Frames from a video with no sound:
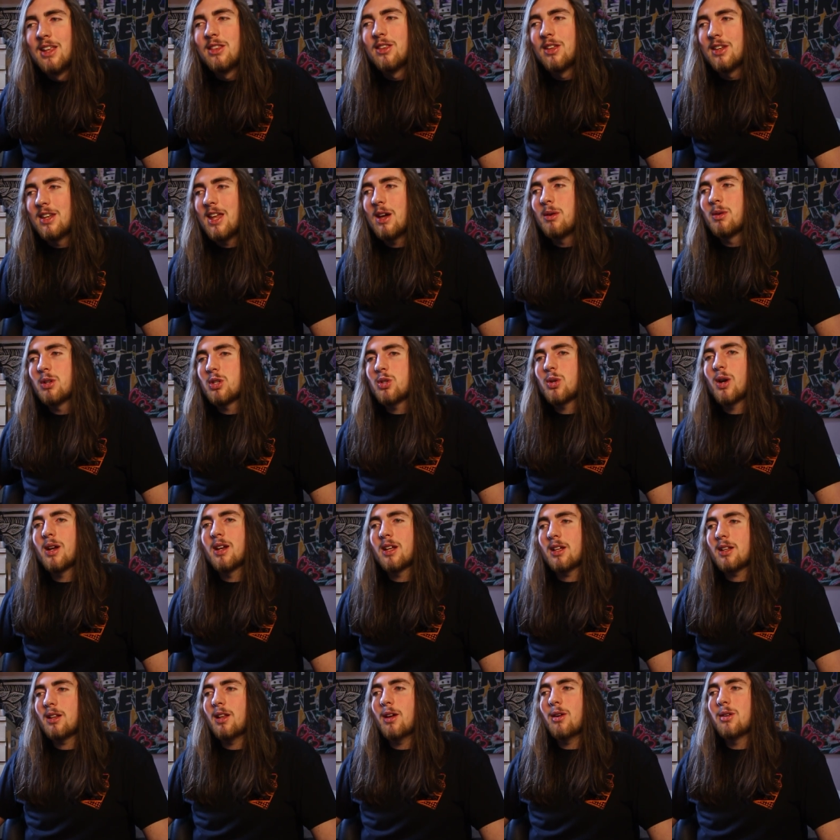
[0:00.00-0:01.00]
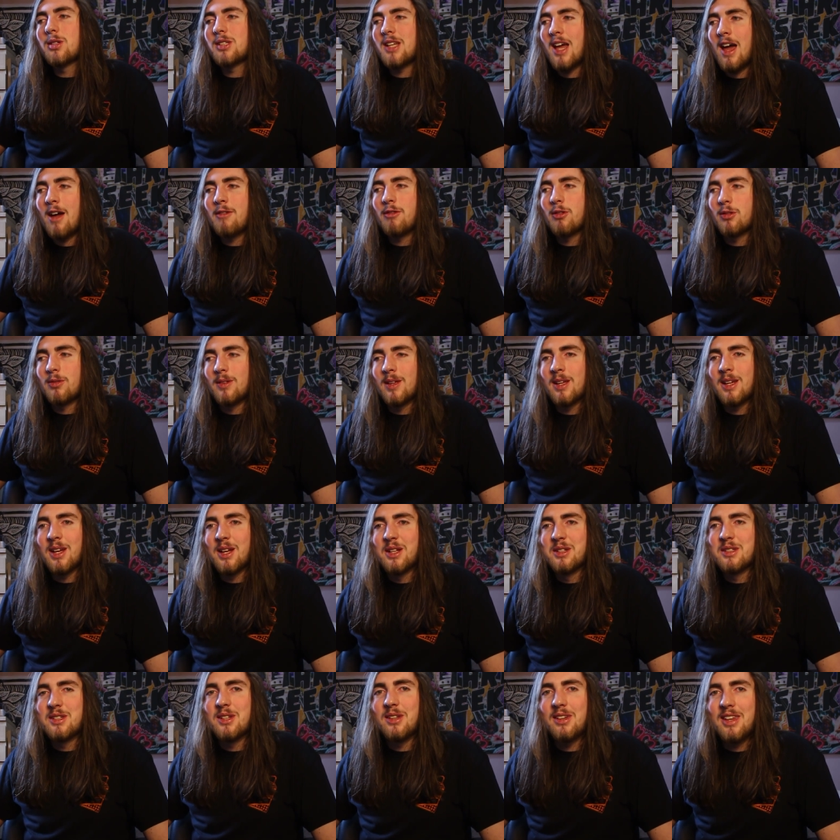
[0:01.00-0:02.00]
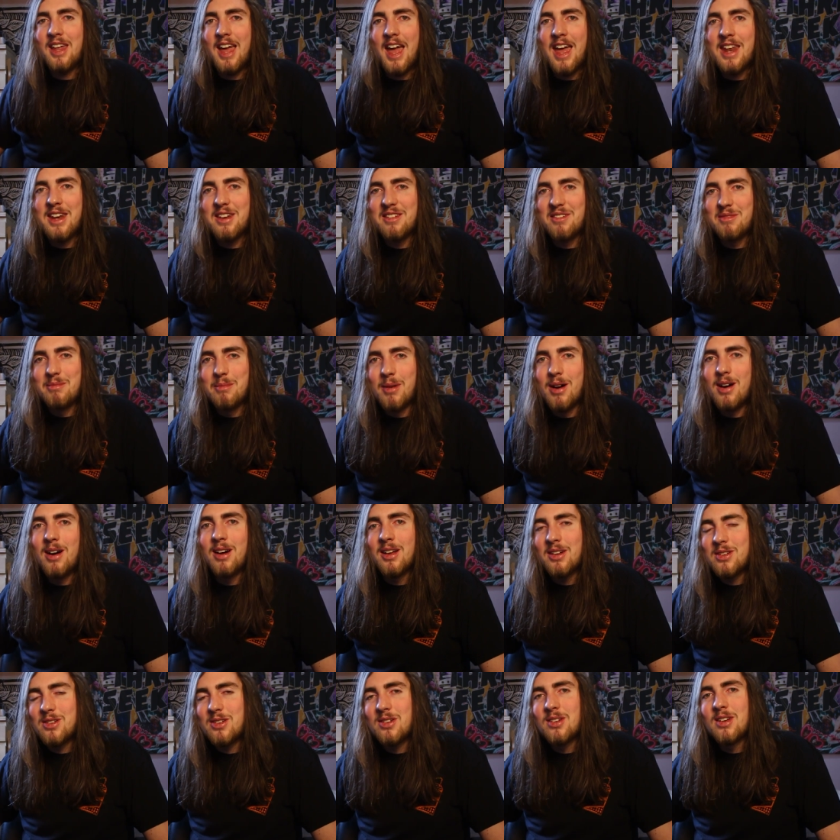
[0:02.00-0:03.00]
that they were trying to close everything until the end of March.